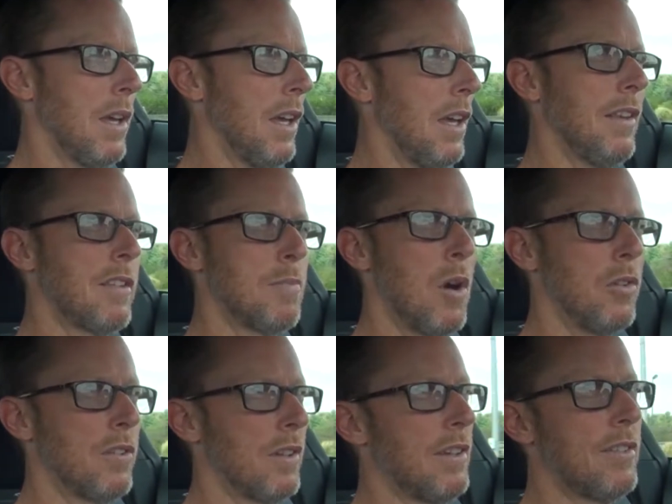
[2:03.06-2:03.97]
it's
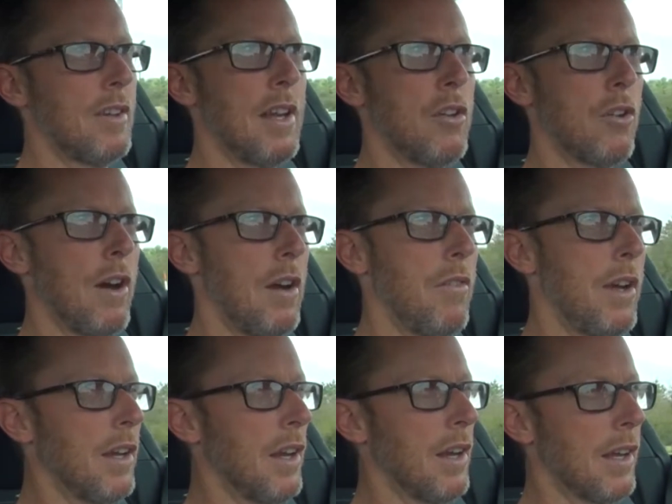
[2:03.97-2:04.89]
mostly city
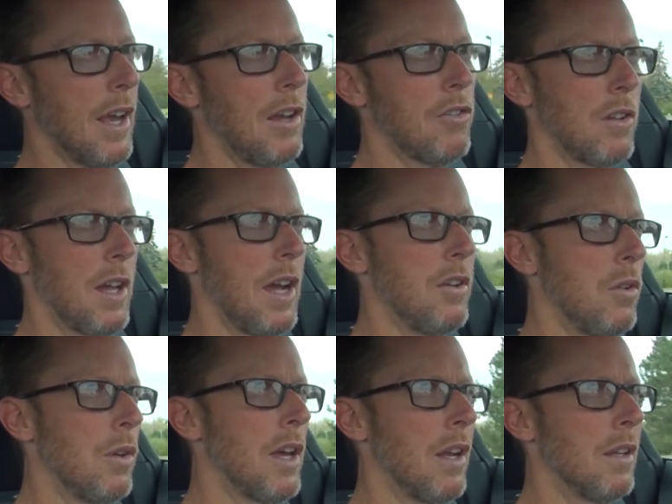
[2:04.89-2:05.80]
driving, and occasionally I
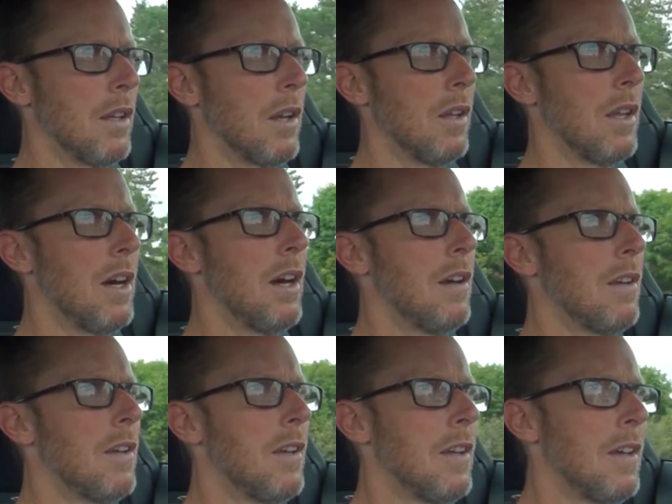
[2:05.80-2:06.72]
do get a little
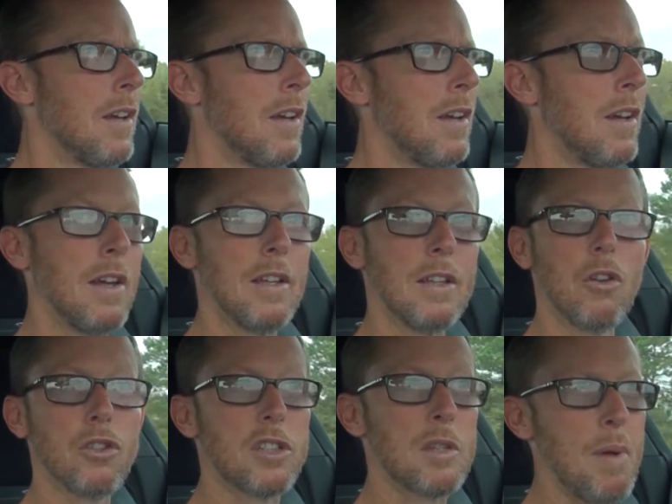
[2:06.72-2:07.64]

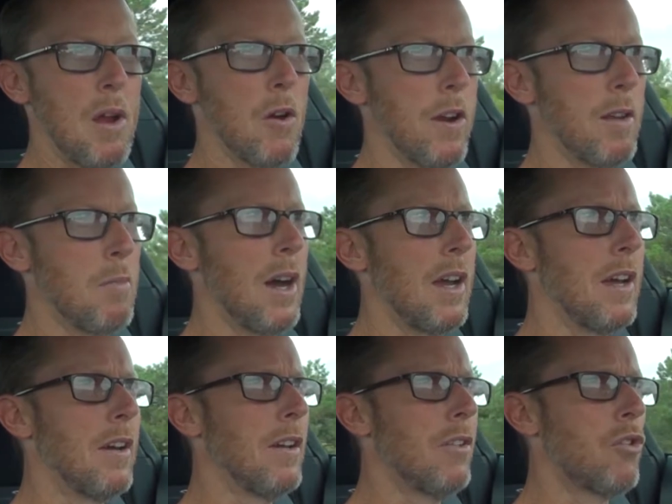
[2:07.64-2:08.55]
spirit in
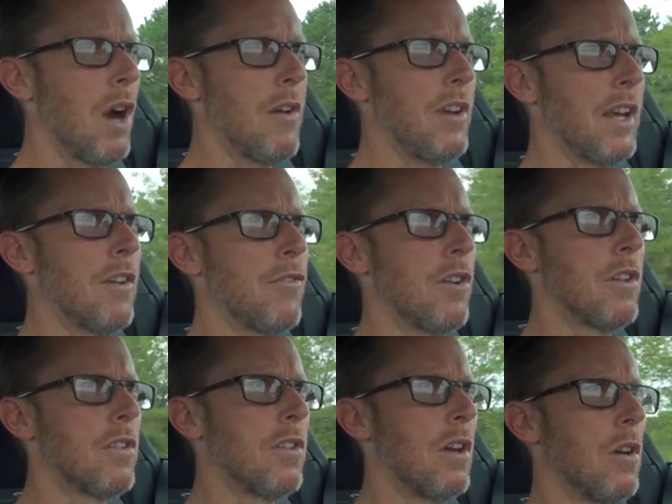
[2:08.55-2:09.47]
my driving
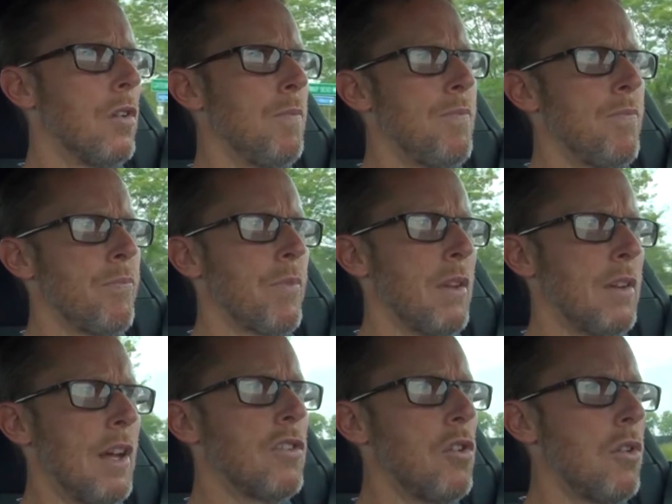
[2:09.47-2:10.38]
effort, so
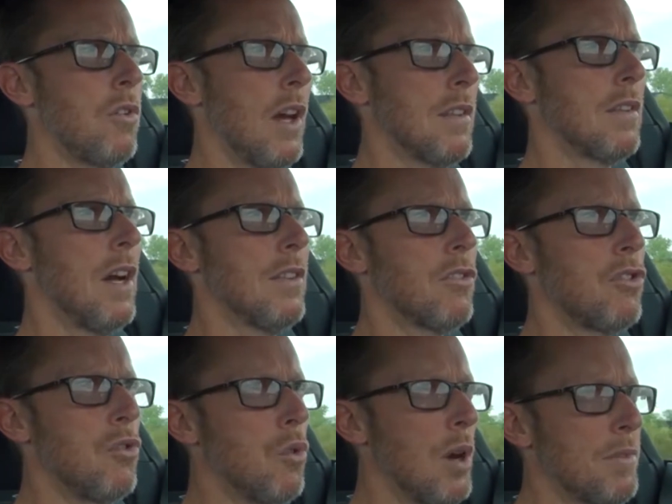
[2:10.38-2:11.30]
not
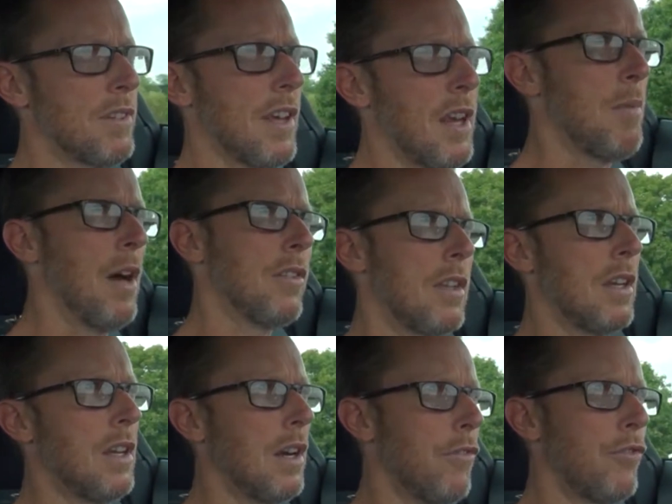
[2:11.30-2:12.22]
too upset about
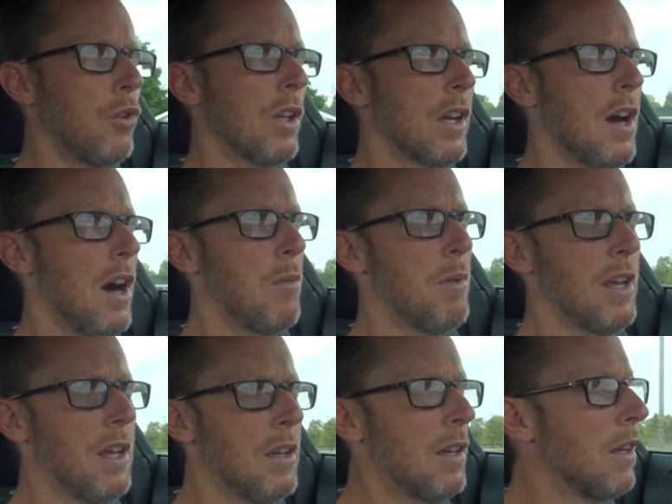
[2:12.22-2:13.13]
the fuel
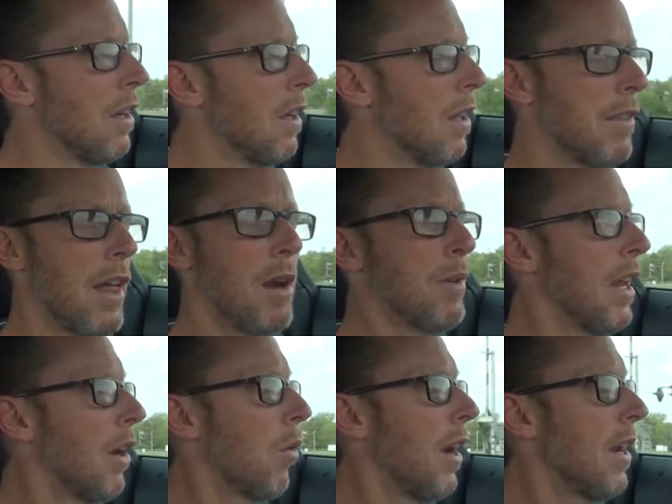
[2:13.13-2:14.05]
economy that I'm
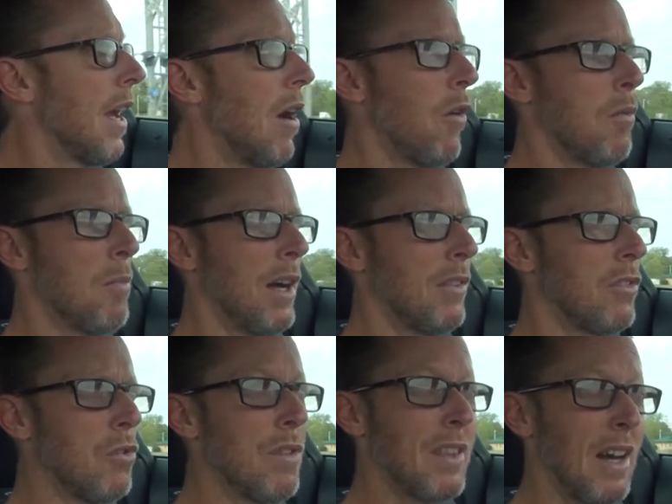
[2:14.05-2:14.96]
getting right now in my
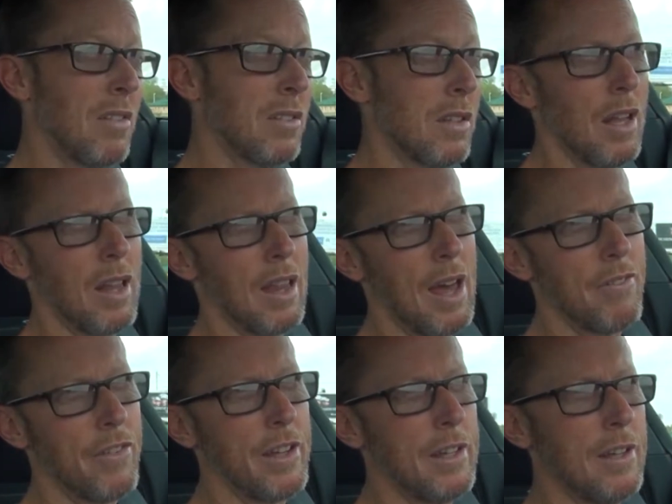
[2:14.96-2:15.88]

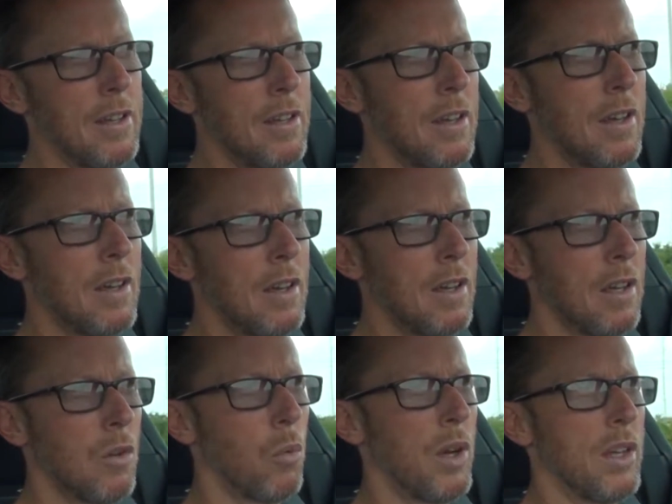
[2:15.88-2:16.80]

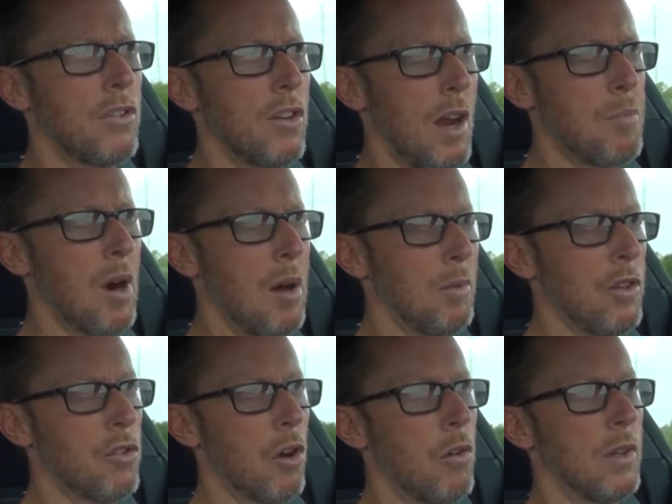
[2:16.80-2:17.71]
2011, which I probably
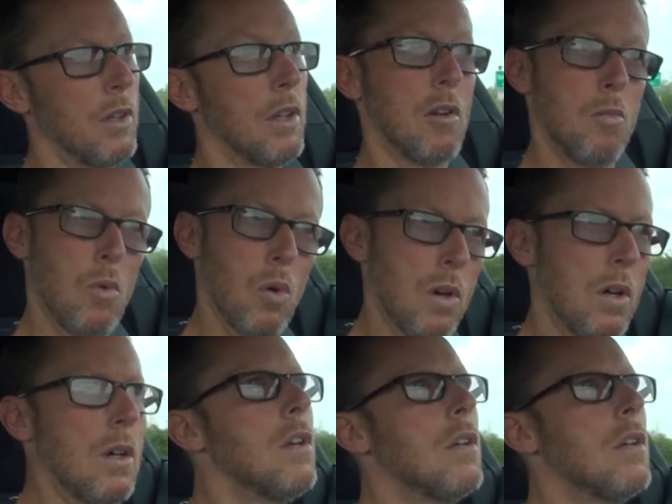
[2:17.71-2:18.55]
drove a little more,